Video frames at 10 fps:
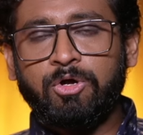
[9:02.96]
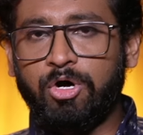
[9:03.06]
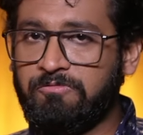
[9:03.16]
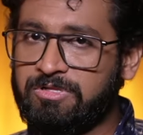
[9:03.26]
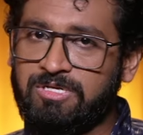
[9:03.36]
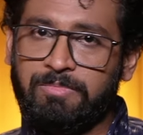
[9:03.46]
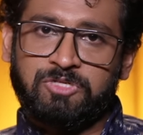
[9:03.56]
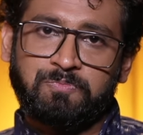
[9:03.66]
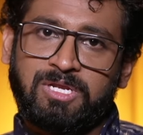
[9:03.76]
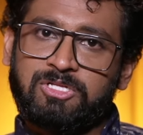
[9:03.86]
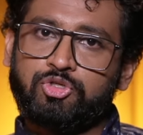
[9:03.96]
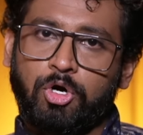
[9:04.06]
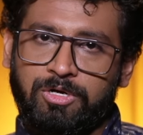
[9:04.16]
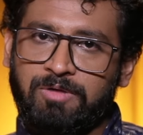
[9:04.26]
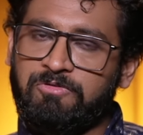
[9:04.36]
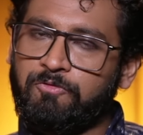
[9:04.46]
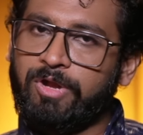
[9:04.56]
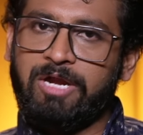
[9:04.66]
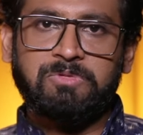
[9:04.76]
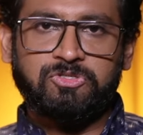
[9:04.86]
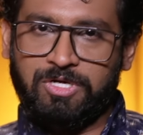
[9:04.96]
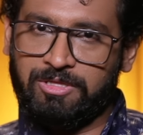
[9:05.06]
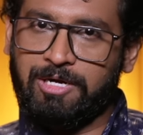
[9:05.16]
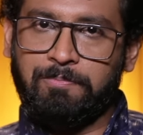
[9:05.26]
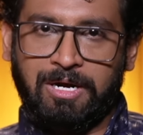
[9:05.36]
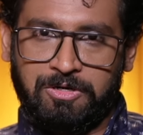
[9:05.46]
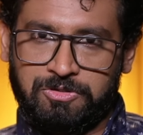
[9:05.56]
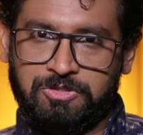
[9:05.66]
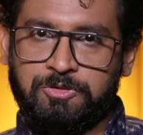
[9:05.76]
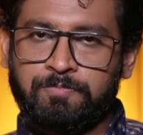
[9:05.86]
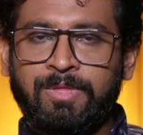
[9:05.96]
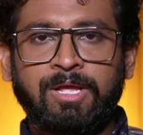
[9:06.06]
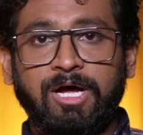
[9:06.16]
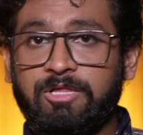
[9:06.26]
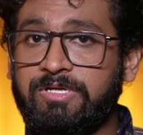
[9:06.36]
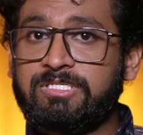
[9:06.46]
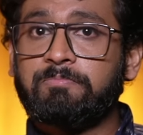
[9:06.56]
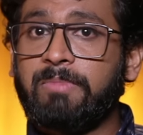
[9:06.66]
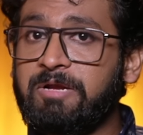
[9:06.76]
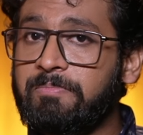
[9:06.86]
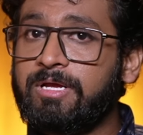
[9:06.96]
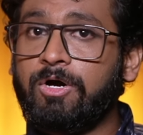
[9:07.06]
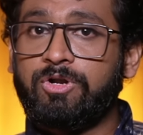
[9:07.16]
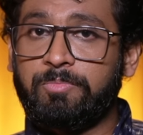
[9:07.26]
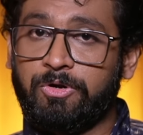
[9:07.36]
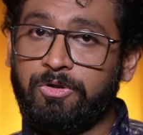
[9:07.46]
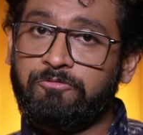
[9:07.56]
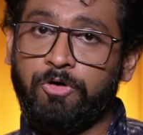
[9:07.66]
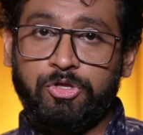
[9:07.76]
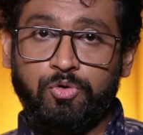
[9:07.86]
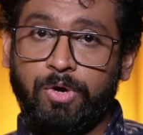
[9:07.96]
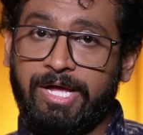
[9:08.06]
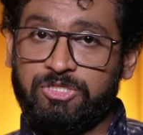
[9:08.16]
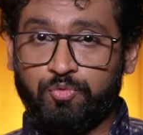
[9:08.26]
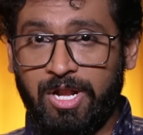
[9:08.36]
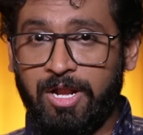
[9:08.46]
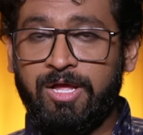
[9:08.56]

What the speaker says: or with some experienced doctor before administering that practices. Otherwise it might be counterproductive for you as well.